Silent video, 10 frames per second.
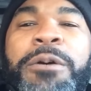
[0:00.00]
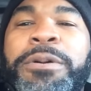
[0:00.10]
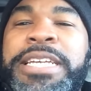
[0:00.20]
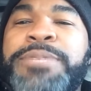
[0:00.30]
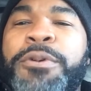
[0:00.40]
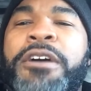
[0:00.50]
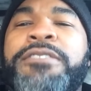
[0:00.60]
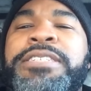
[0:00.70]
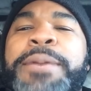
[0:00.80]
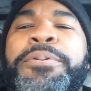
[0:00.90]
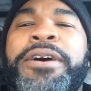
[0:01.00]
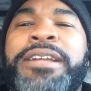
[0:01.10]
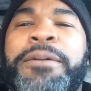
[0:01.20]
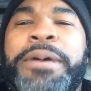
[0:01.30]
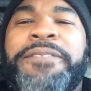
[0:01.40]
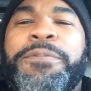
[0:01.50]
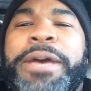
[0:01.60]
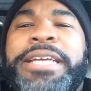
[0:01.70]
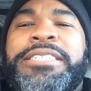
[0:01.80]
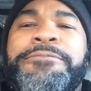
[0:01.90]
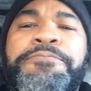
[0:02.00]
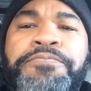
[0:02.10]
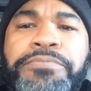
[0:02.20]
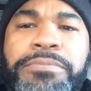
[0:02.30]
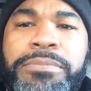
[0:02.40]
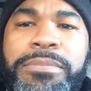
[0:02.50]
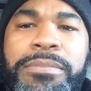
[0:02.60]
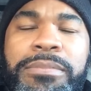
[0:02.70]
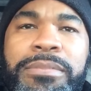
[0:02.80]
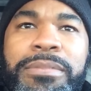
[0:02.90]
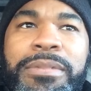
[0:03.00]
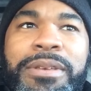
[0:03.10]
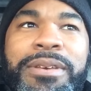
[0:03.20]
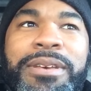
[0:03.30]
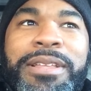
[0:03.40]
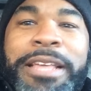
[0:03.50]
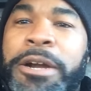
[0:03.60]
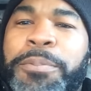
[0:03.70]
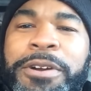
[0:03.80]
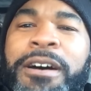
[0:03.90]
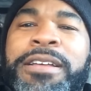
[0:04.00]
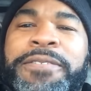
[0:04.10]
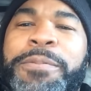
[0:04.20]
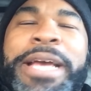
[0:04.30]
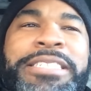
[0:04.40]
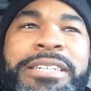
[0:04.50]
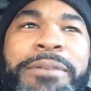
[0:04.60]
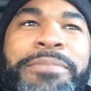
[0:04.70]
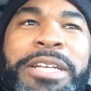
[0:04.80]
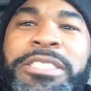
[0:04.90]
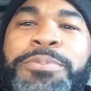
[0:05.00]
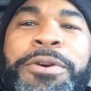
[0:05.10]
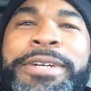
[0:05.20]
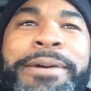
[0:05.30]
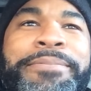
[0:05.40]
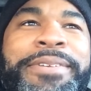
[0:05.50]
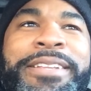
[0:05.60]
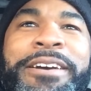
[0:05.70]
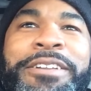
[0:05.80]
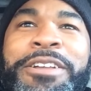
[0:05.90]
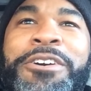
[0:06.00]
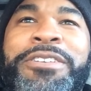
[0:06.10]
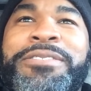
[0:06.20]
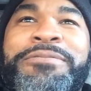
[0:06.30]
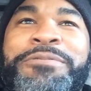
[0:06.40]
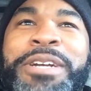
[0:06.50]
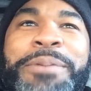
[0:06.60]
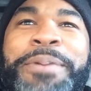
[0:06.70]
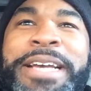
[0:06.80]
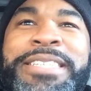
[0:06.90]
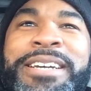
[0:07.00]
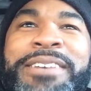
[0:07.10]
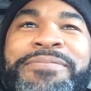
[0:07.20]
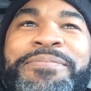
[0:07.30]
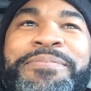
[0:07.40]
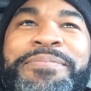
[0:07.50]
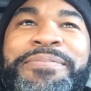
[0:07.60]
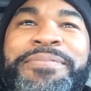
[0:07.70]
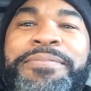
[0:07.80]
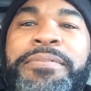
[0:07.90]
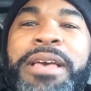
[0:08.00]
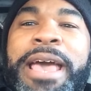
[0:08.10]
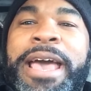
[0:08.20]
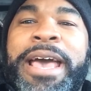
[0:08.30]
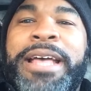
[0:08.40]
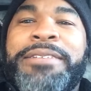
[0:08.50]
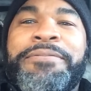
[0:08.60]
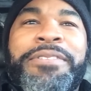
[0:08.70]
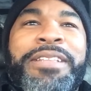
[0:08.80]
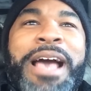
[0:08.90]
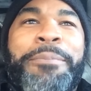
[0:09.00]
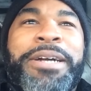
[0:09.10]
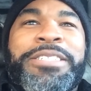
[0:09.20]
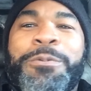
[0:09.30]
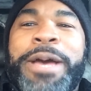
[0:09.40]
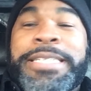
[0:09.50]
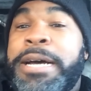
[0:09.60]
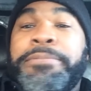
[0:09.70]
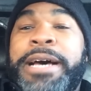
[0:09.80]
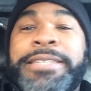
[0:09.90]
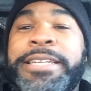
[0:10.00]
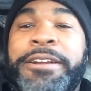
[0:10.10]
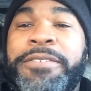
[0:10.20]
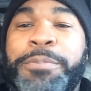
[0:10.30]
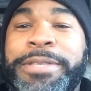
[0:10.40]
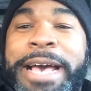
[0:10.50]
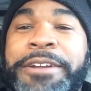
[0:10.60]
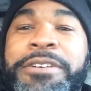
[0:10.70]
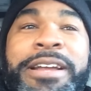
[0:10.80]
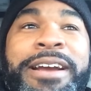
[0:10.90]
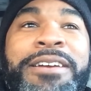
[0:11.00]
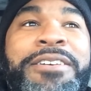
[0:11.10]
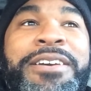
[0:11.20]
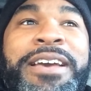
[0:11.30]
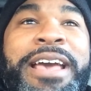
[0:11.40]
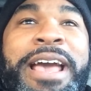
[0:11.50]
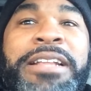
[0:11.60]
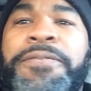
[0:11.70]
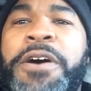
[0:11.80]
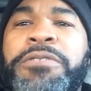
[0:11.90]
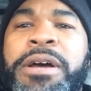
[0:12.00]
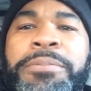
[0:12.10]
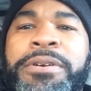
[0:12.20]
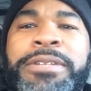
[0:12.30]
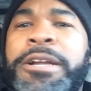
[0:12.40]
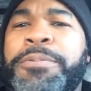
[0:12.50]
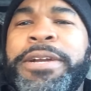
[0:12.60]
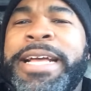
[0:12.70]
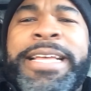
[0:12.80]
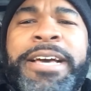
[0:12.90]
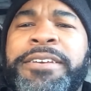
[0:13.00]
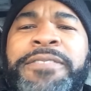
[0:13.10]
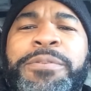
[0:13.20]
when these brokers they put up information they don't put all the information up. They'll just put up, you know, the load, what it picks up, and how much it weighs. Sometimes they don't even put that on there, and the phone number. They don't put any other